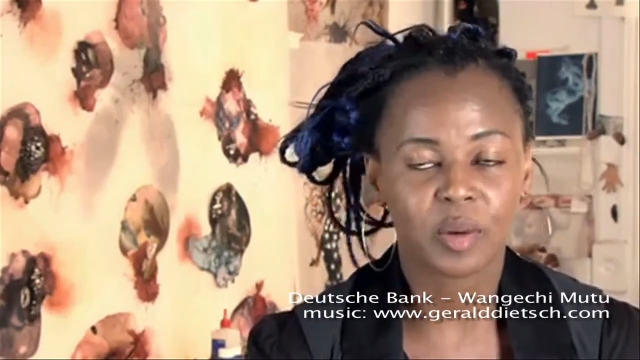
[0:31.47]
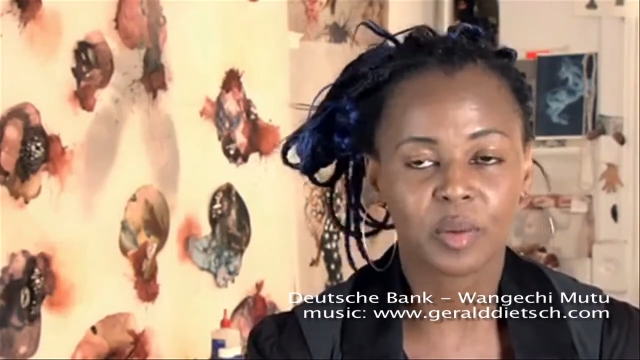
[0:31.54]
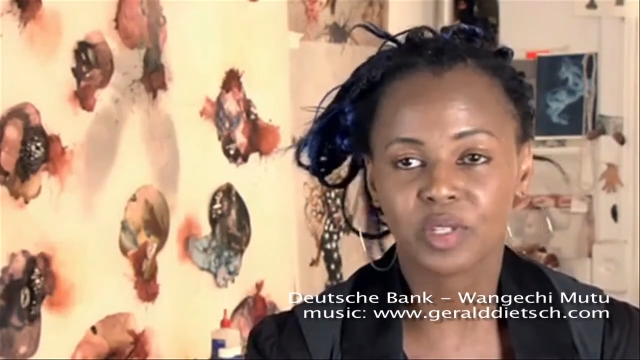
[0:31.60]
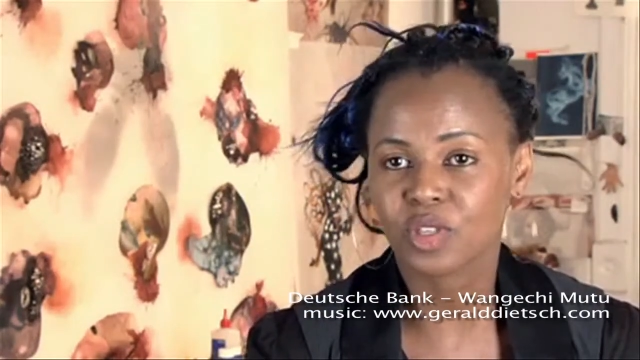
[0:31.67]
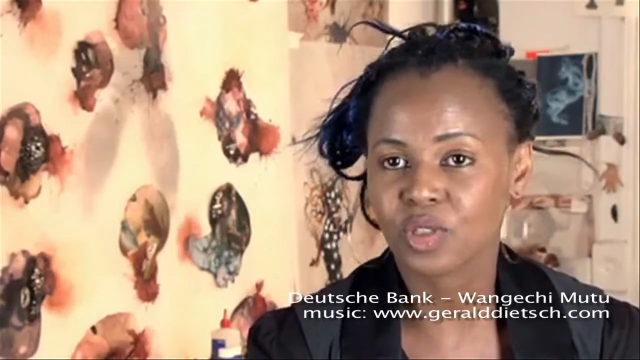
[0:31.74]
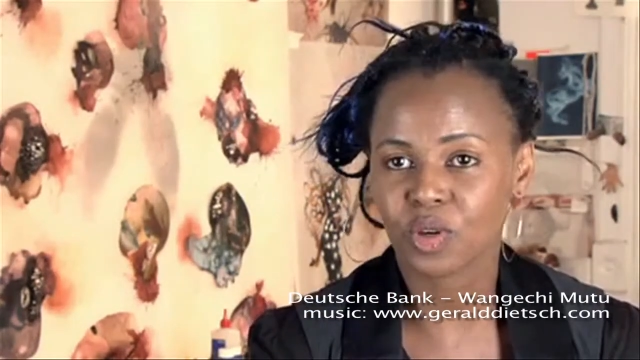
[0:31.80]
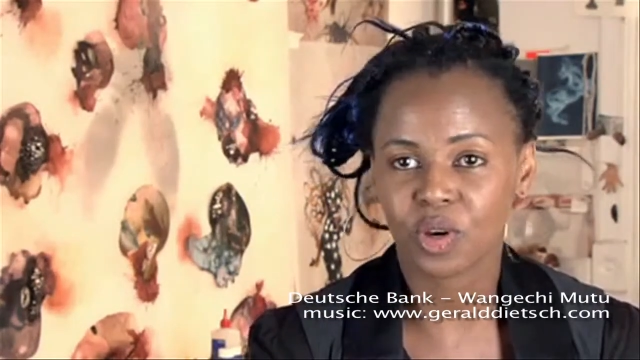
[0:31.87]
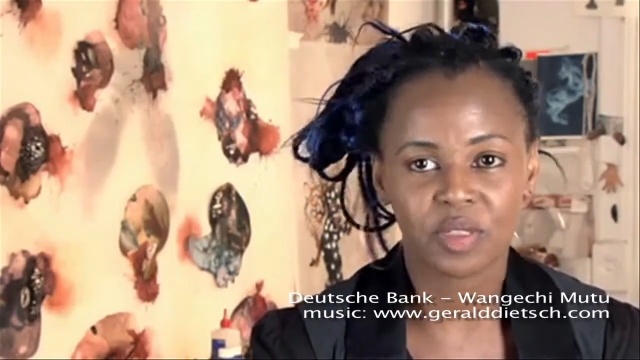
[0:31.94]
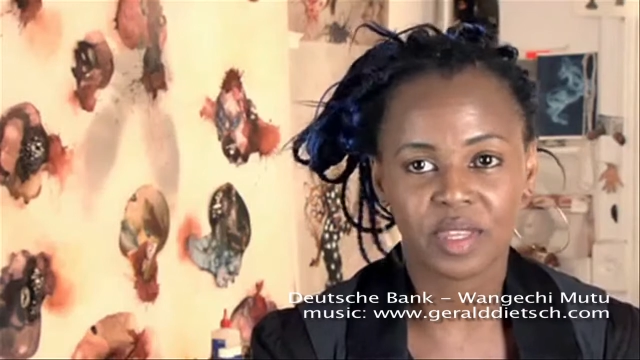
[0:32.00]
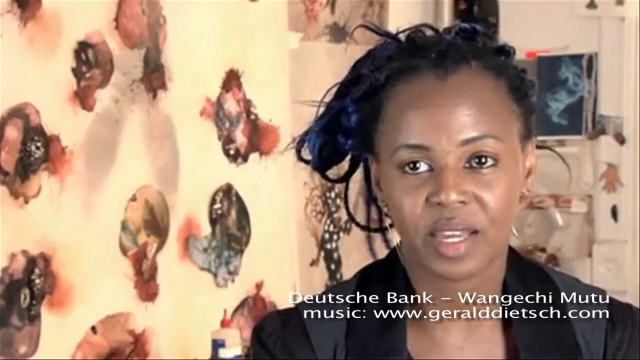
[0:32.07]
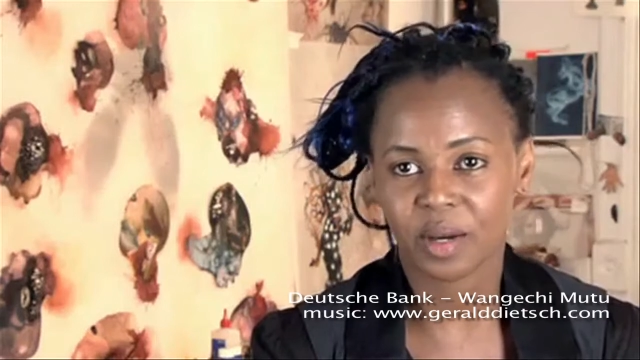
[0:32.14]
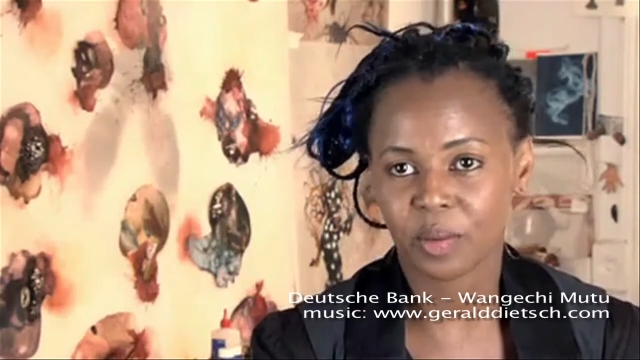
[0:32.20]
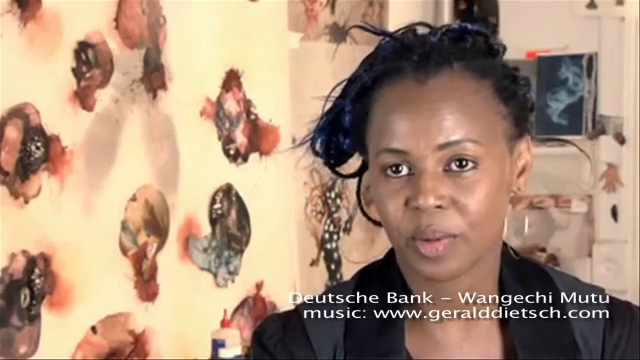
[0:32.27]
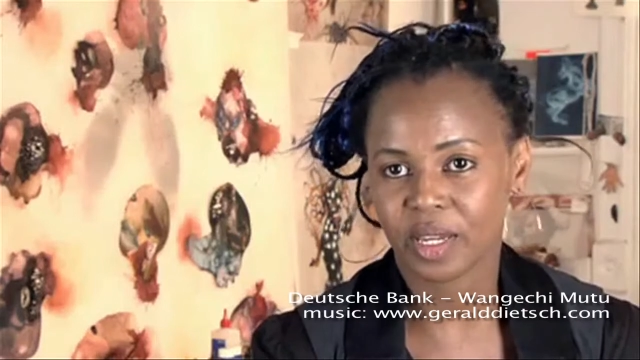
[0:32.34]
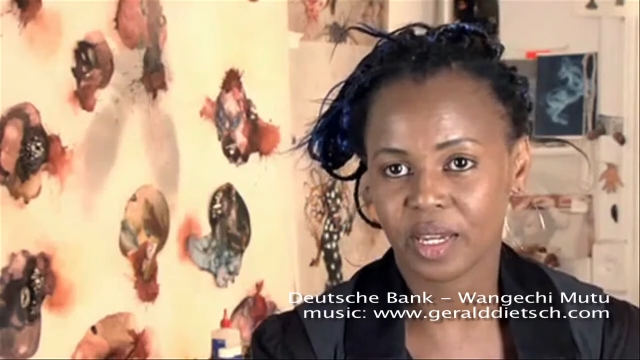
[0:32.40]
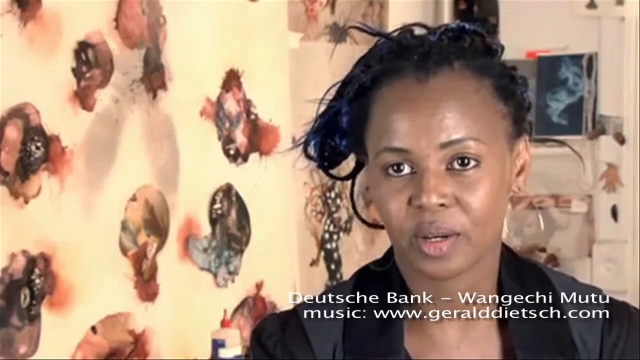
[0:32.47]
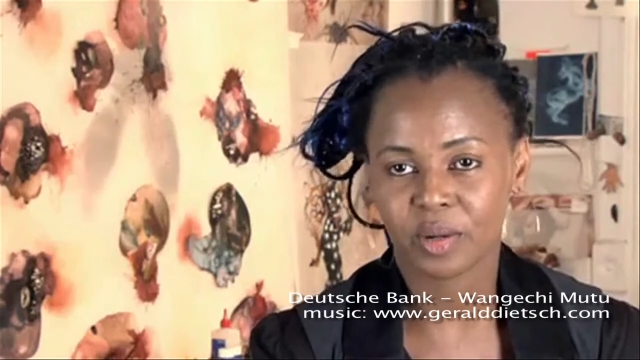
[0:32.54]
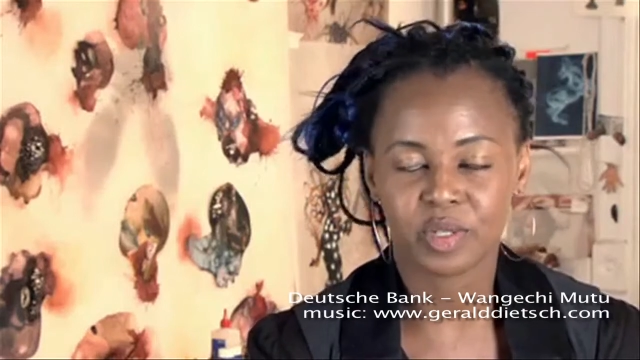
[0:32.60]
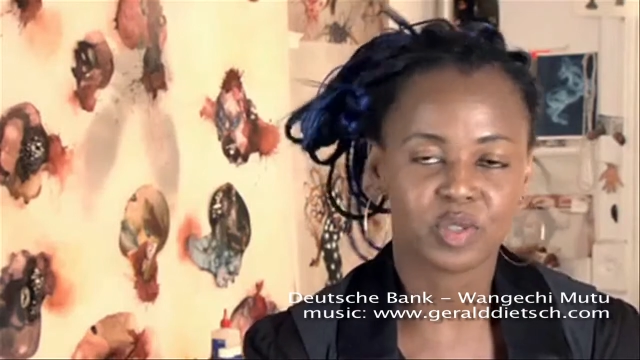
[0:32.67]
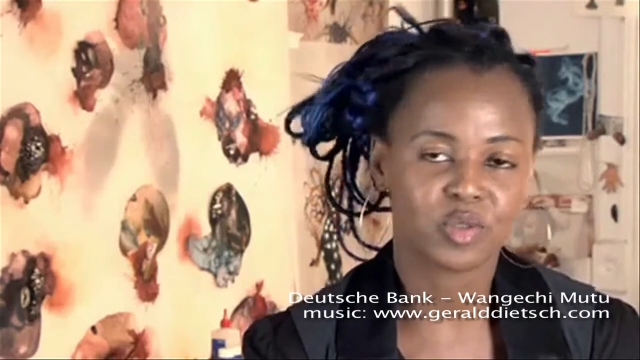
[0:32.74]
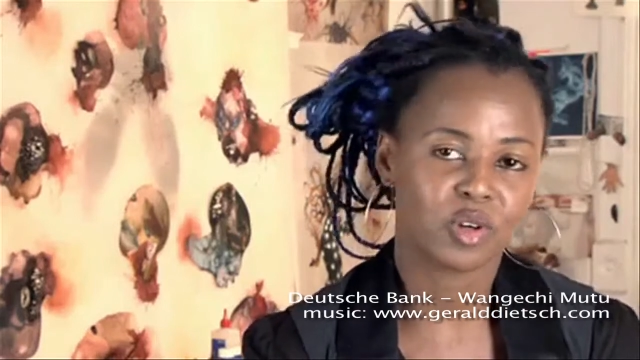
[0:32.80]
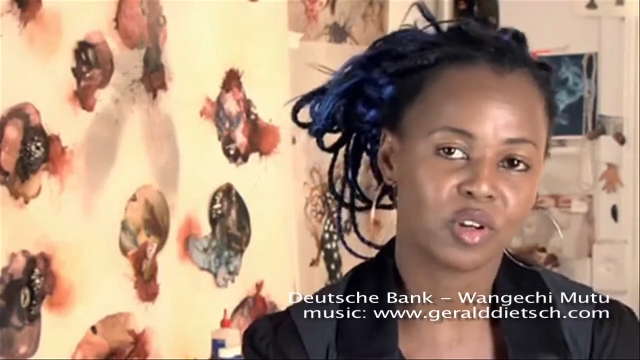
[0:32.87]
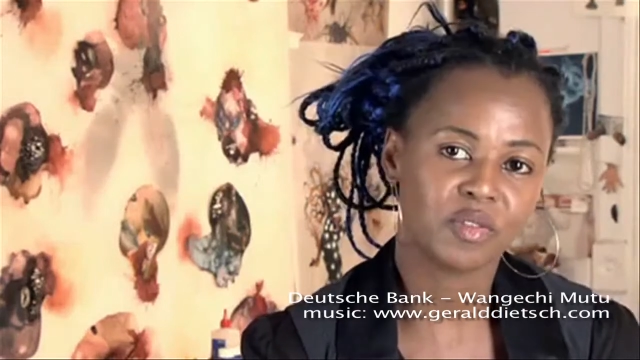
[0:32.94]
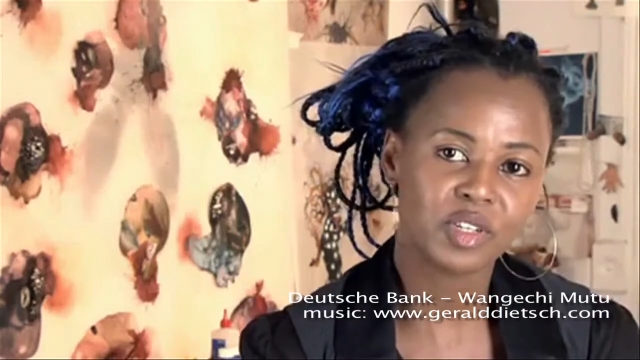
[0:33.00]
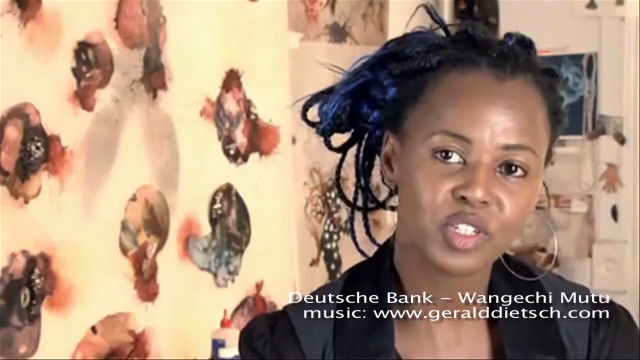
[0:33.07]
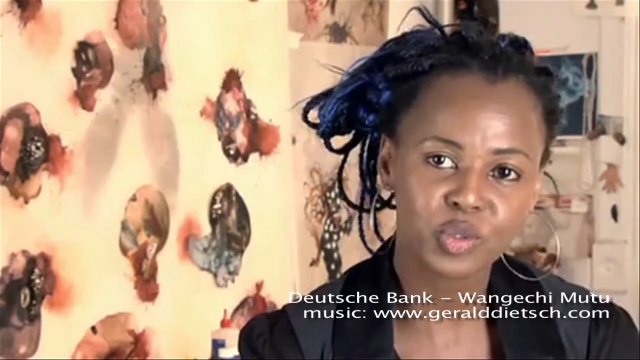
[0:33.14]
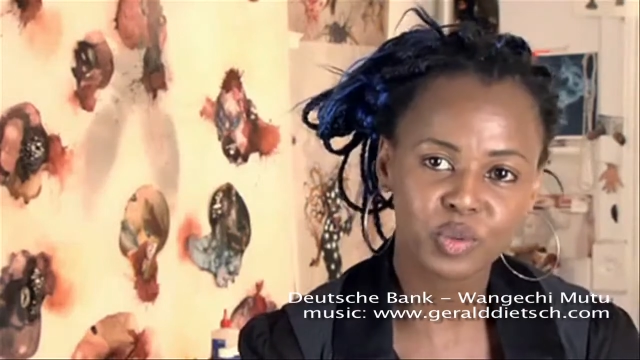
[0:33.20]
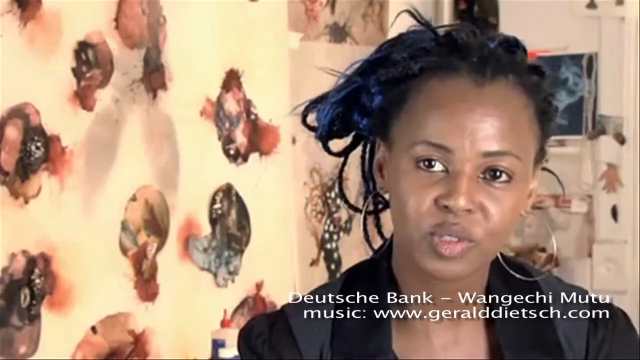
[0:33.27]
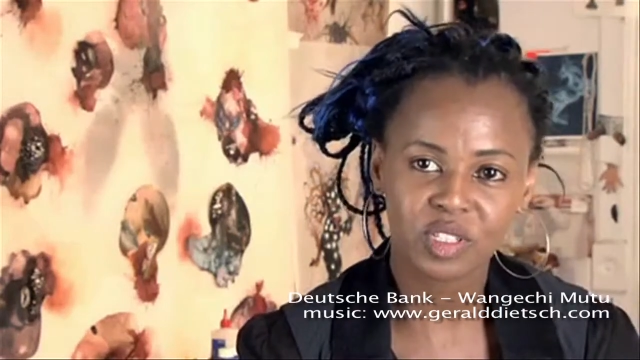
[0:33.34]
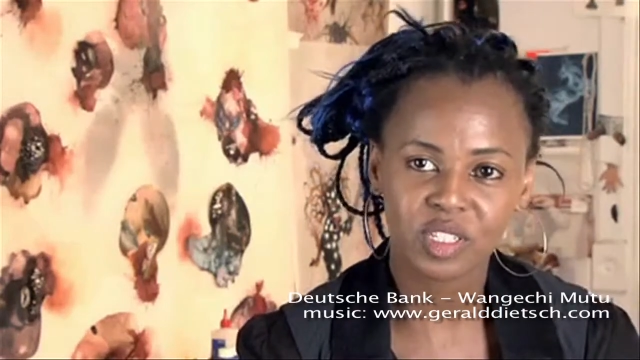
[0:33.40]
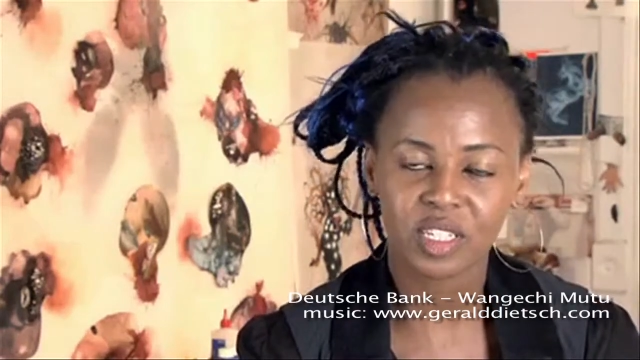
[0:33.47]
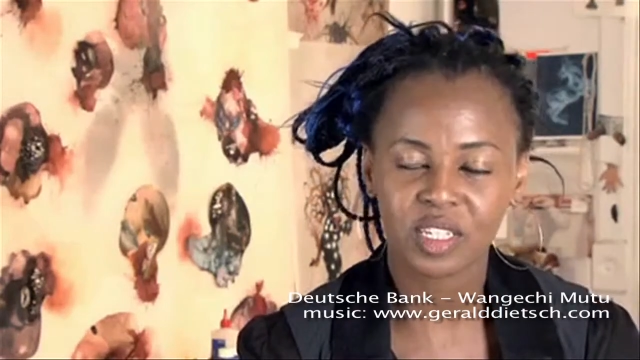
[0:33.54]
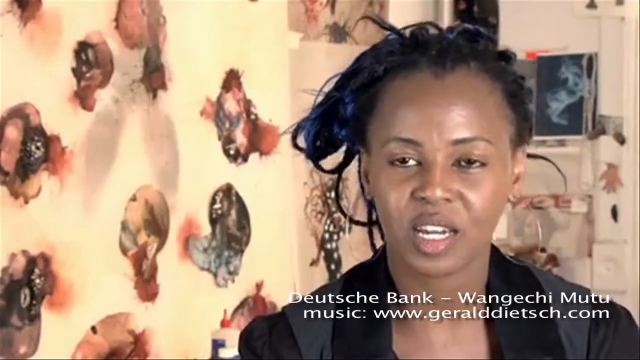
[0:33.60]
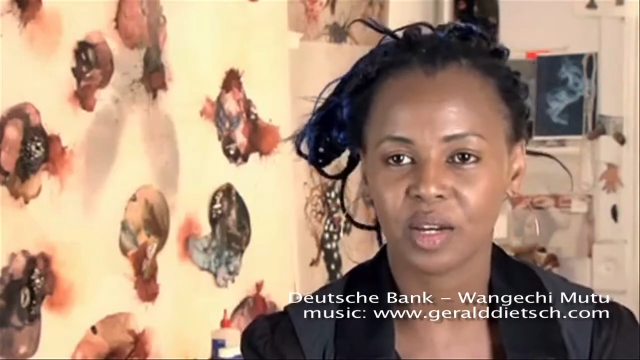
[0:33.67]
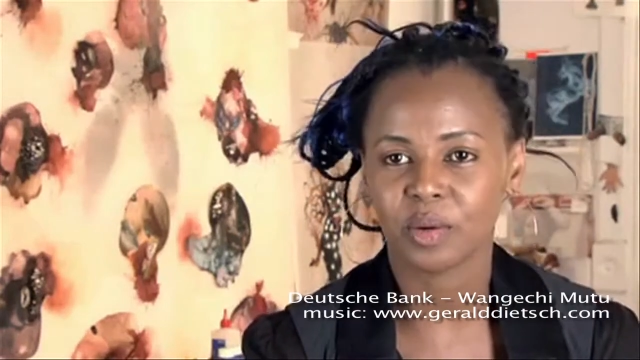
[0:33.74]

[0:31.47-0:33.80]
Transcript: I always thought that way. I always thought visually.